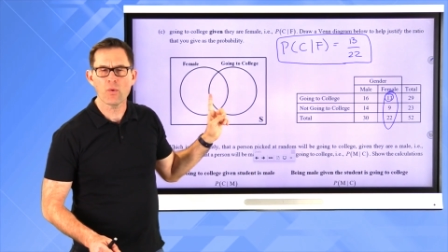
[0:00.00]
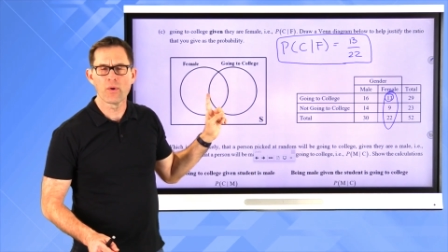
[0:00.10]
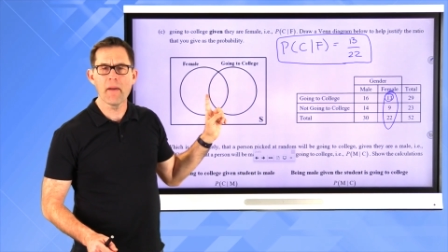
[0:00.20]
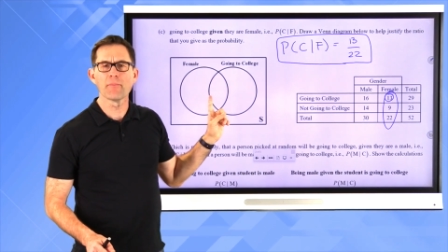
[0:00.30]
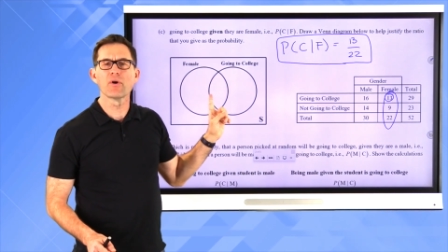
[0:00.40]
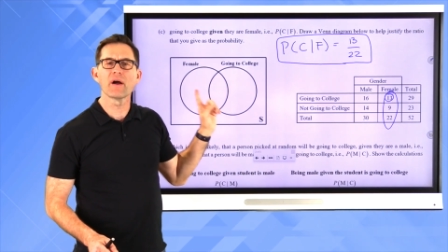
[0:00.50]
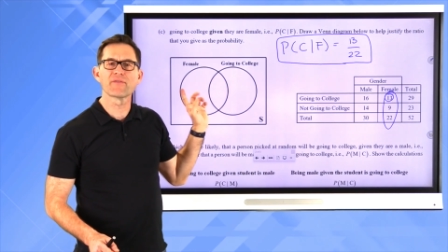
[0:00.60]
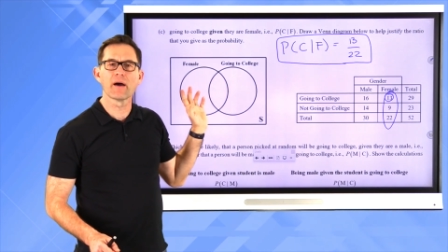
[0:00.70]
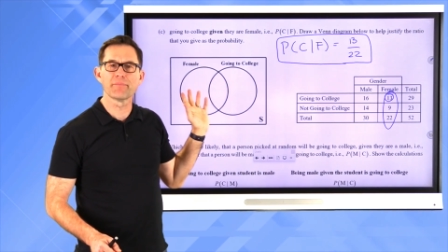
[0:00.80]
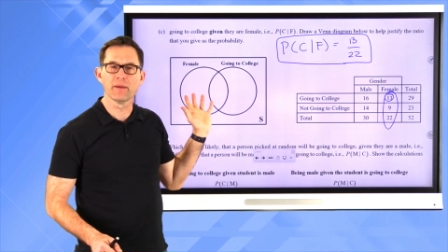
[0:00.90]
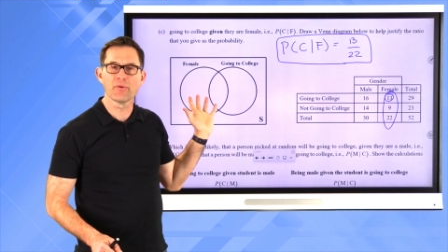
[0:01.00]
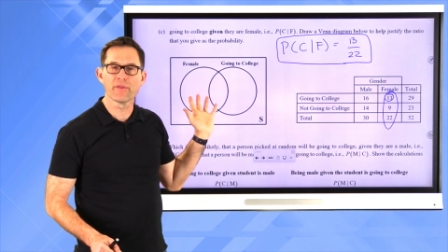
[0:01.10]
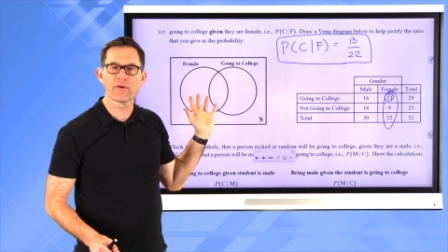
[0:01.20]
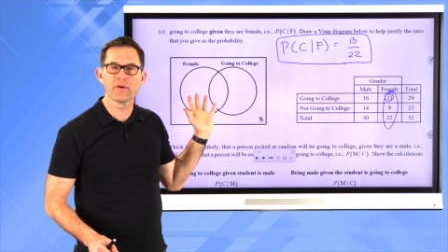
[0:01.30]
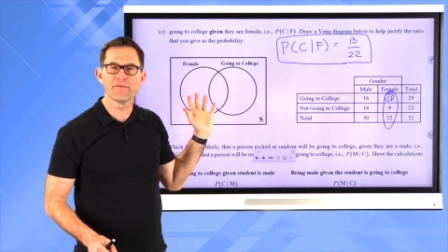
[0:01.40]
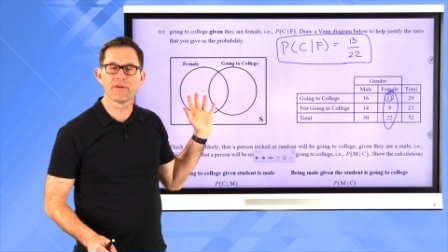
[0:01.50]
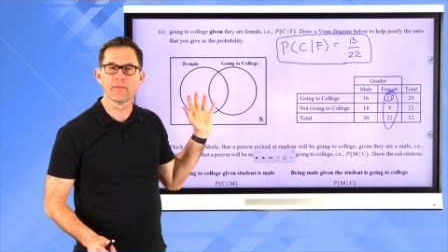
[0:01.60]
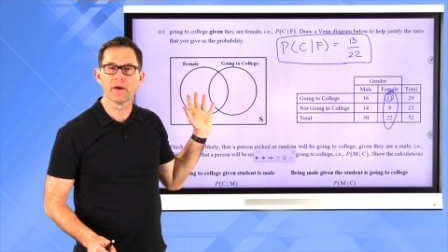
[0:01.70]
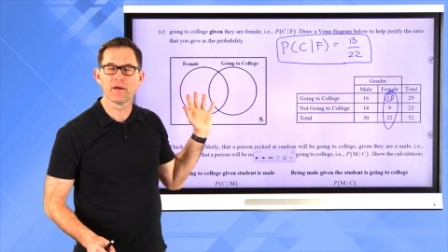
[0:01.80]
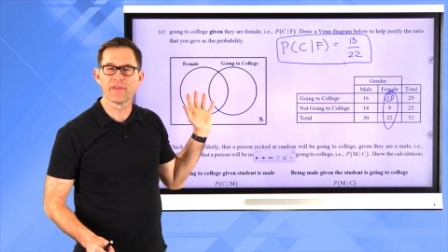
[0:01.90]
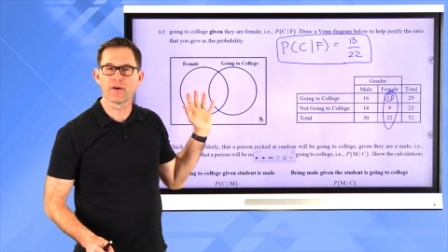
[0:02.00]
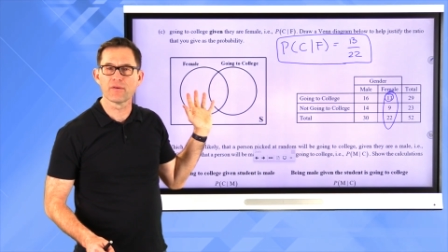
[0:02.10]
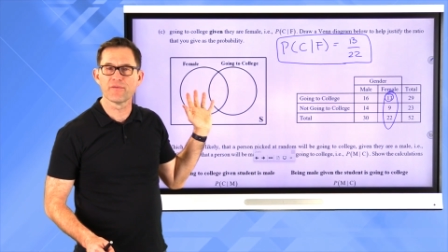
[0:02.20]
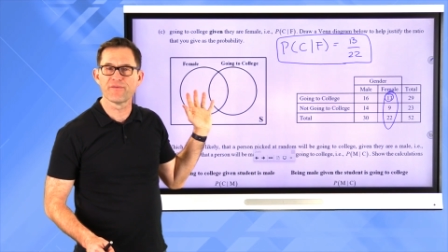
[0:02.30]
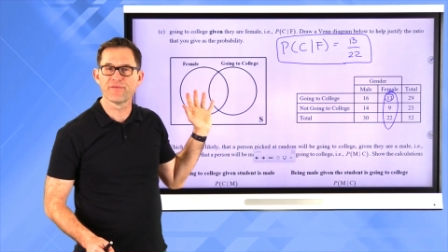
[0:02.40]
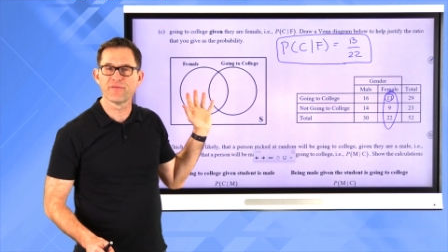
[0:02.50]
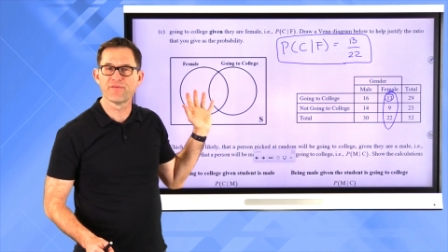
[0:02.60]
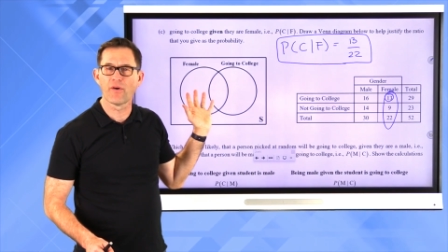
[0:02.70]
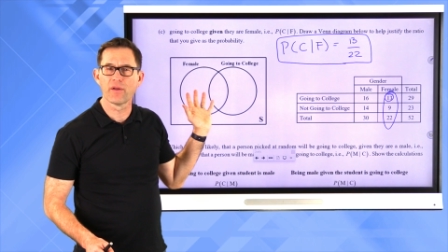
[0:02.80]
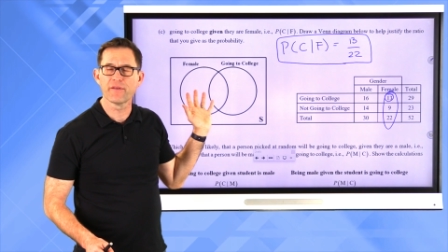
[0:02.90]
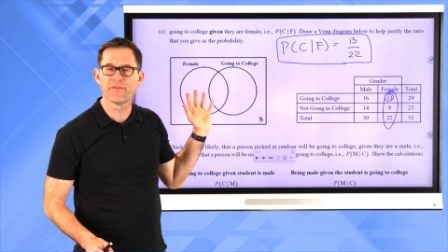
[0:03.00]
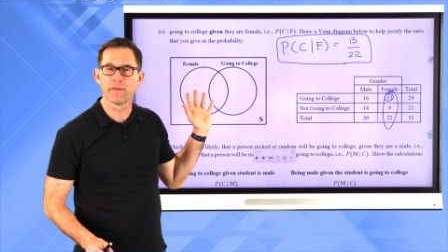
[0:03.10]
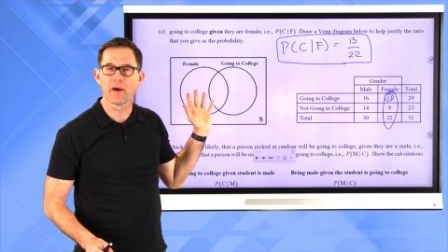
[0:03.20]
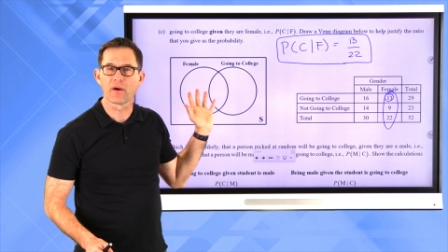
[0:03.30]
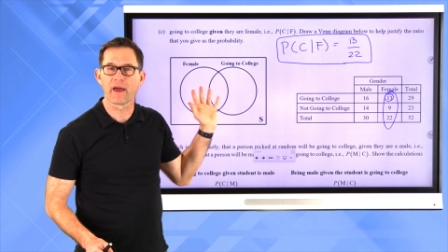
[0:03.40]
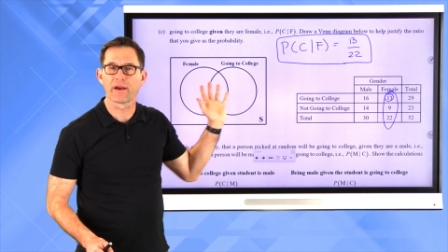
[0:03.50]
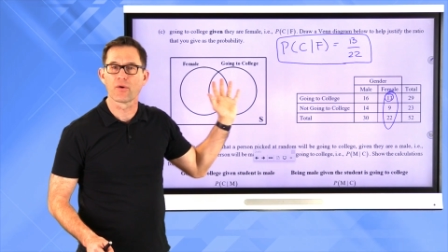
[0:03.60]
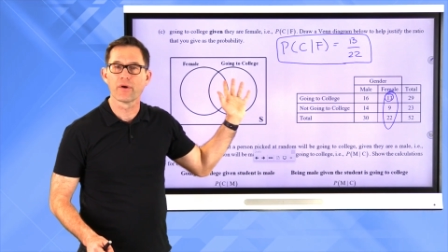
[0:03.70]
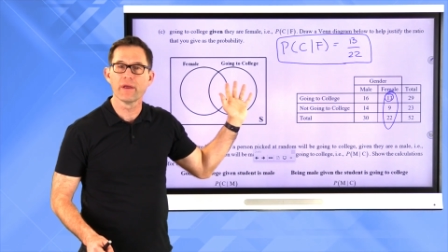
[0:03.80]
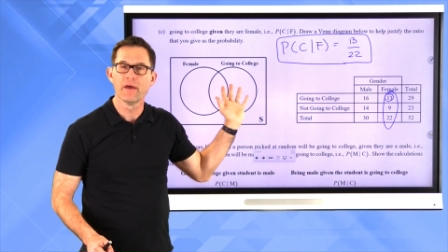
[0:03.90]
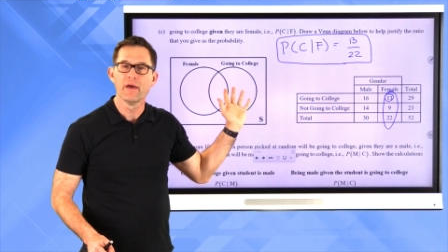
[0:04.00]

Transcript: Remember, I've got people that are in female that are fall in the female category,